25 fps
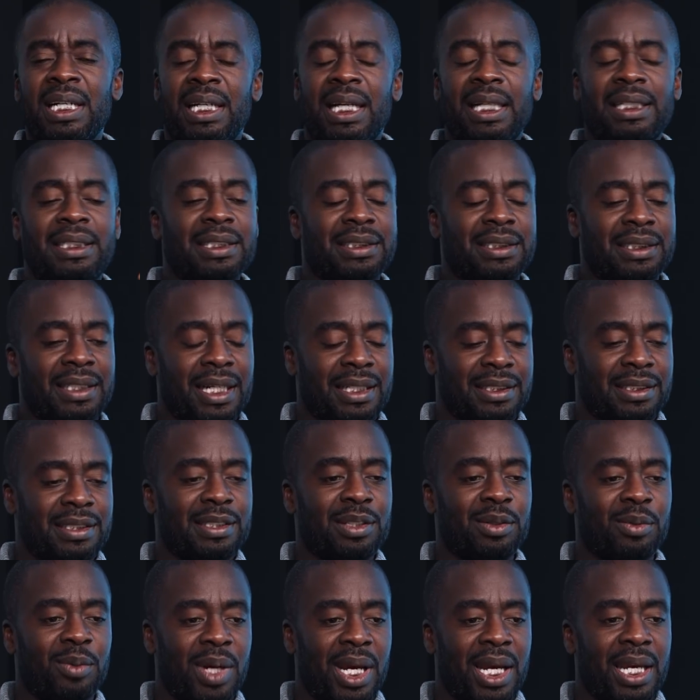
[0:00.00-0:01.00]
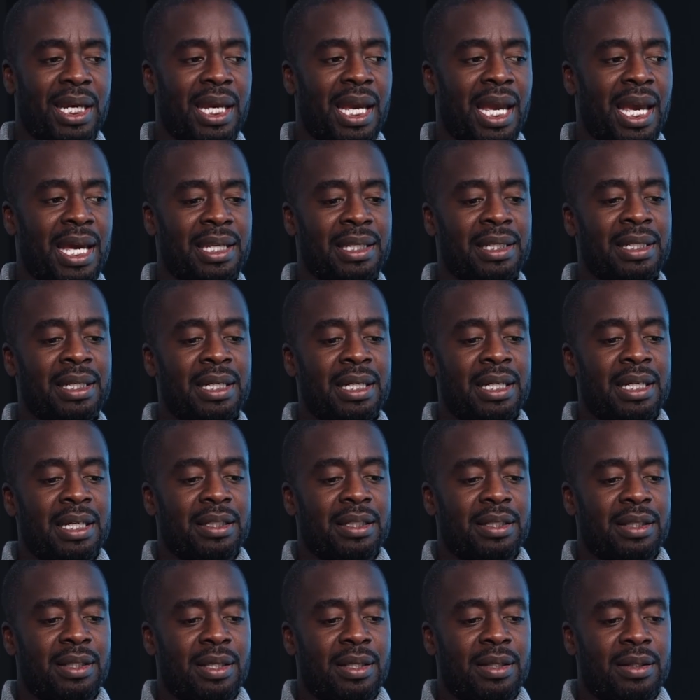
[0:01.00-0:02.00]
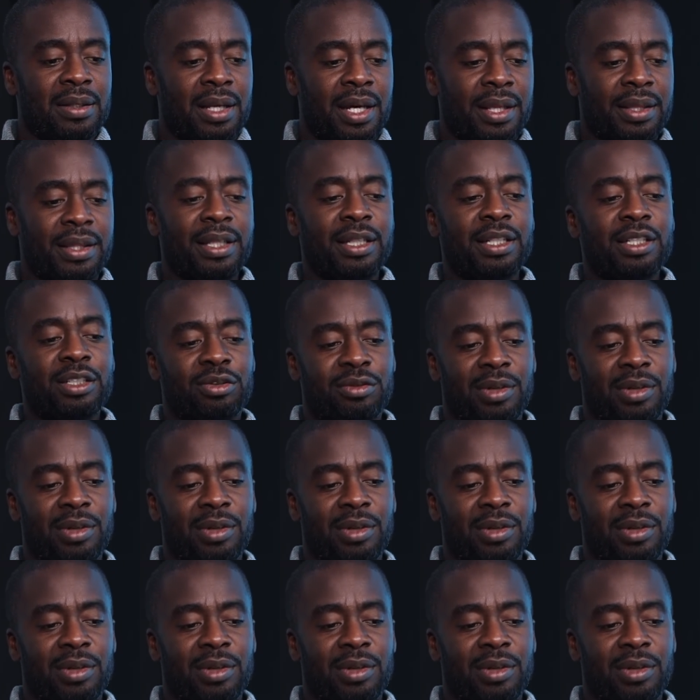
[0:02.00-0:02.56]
It just gets in the way. And nothing